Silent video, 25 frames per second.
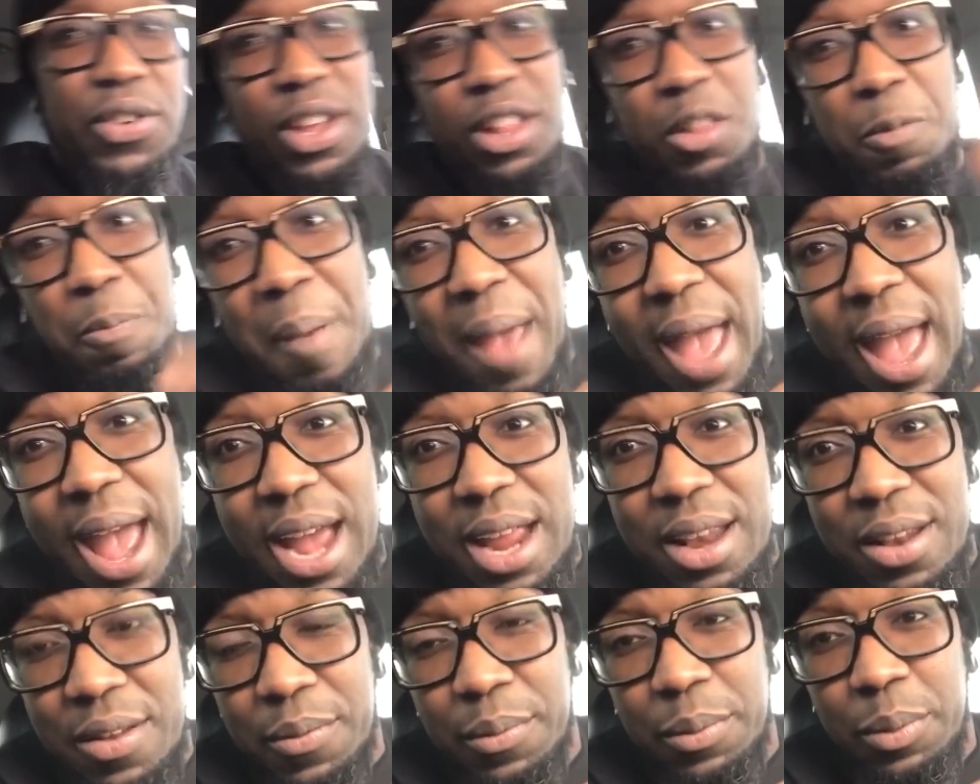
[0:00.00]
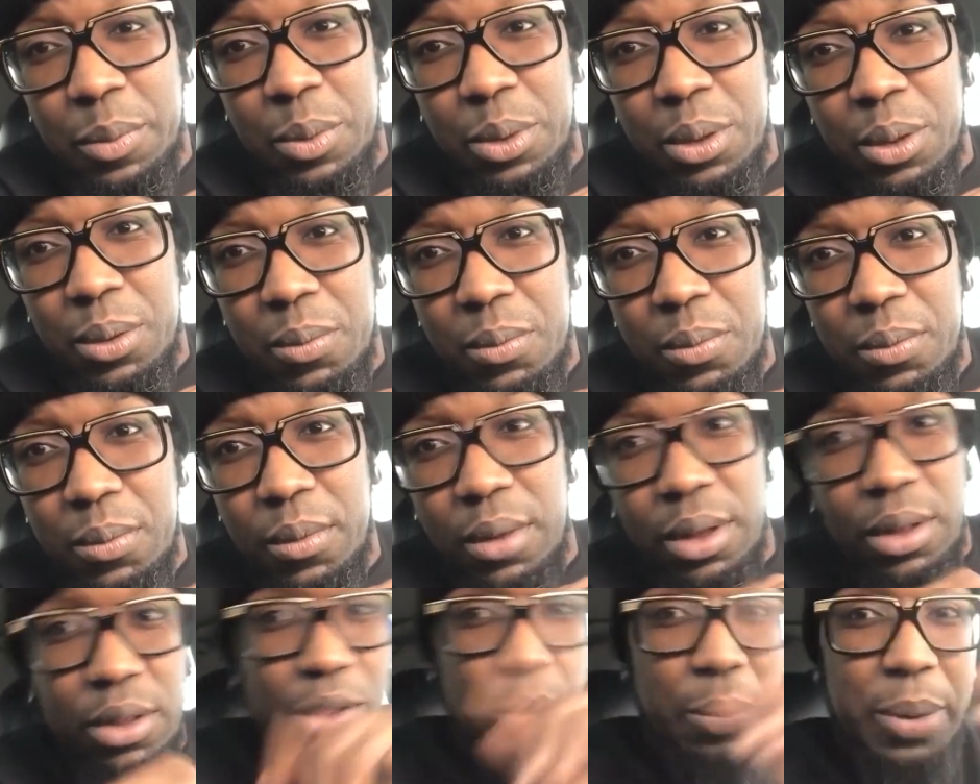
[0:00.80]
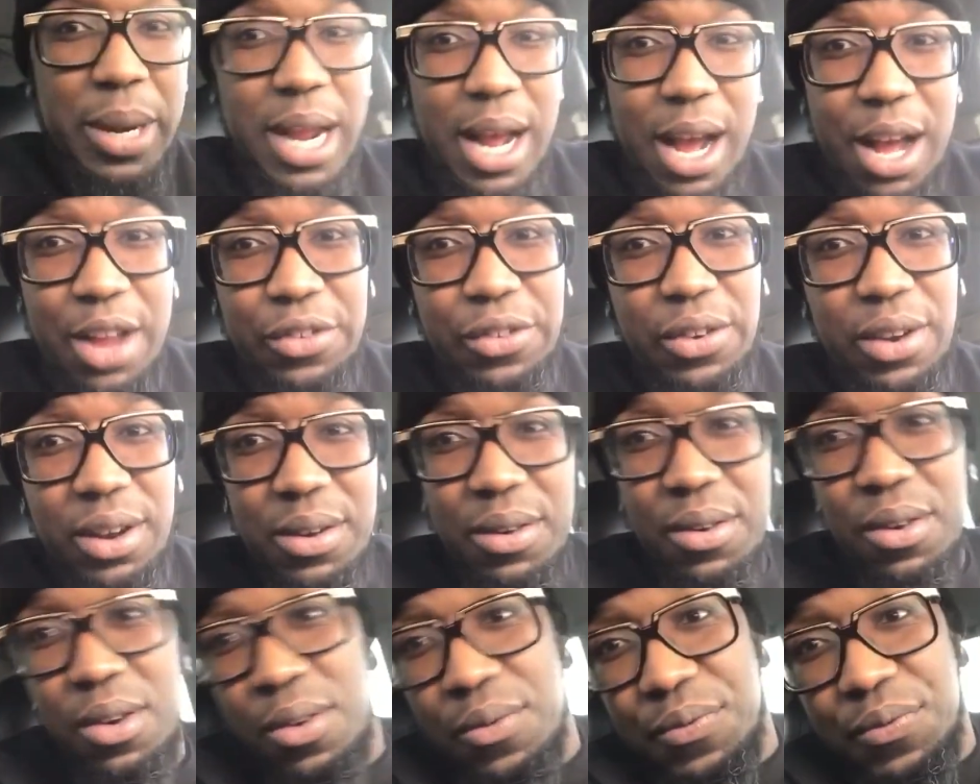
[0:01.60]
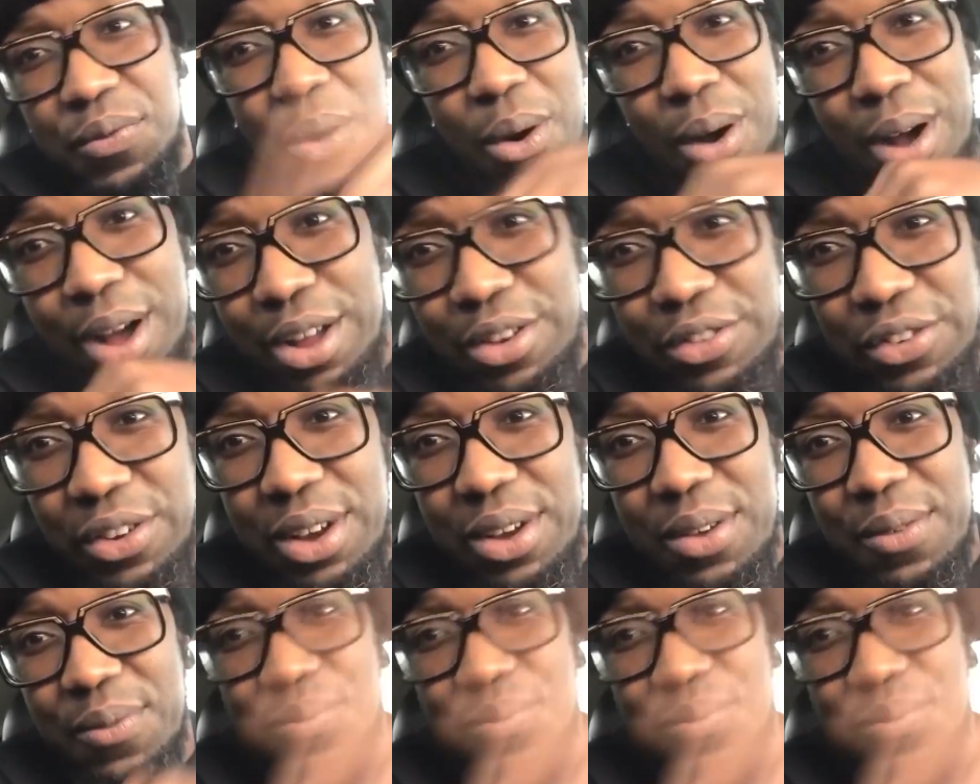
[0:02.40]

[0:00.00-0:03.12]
just paid 300 400